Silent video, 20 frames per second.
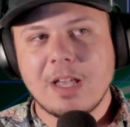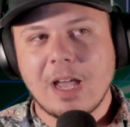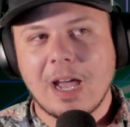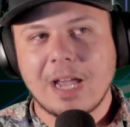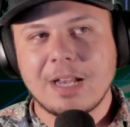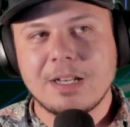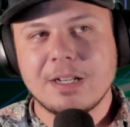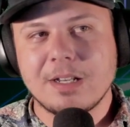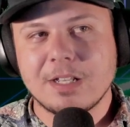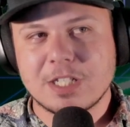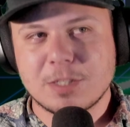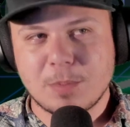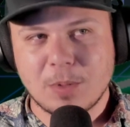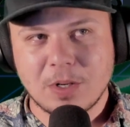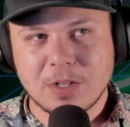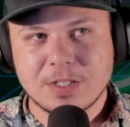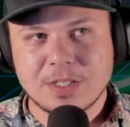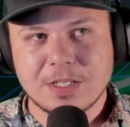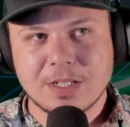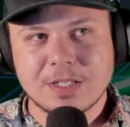I did
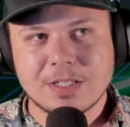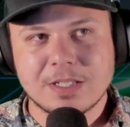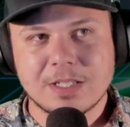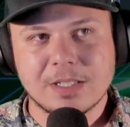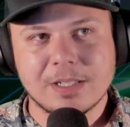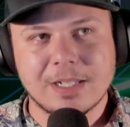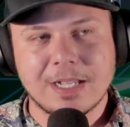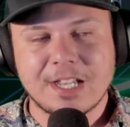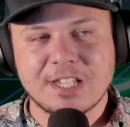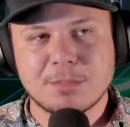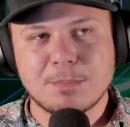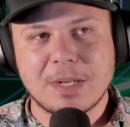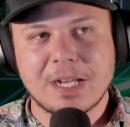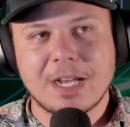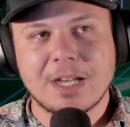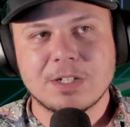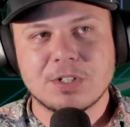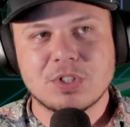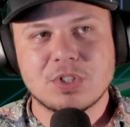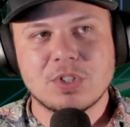experience this in the last
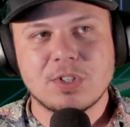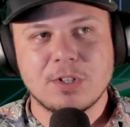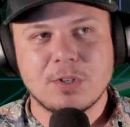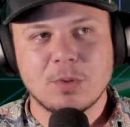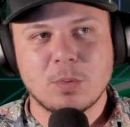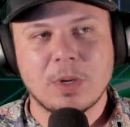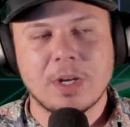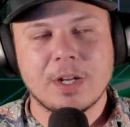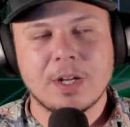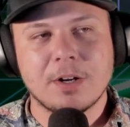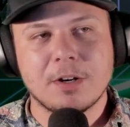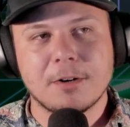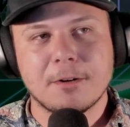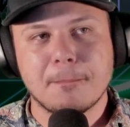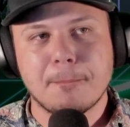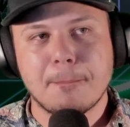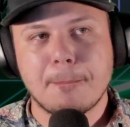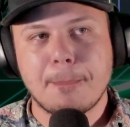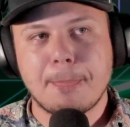patch where